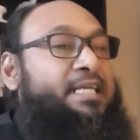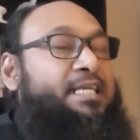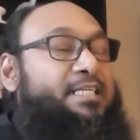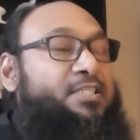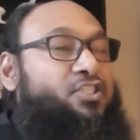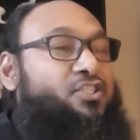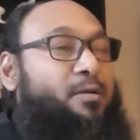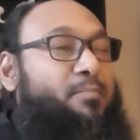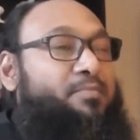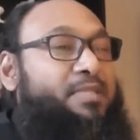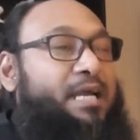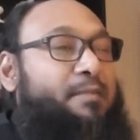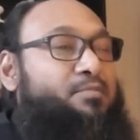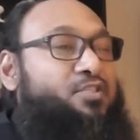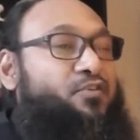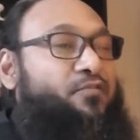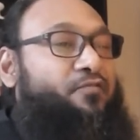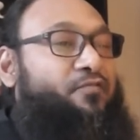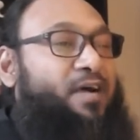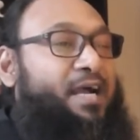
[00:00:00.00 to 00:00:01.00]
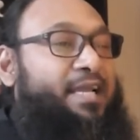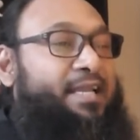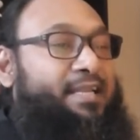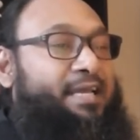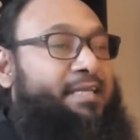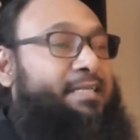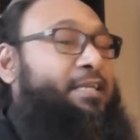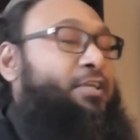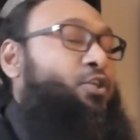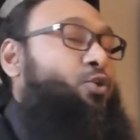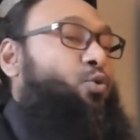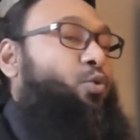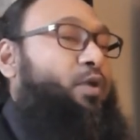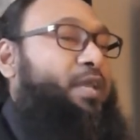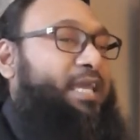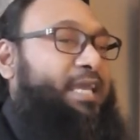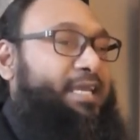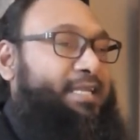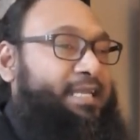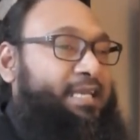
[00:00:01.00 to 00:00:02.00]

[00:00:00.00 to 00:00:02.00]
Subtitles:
Sometimes you find, like the UK,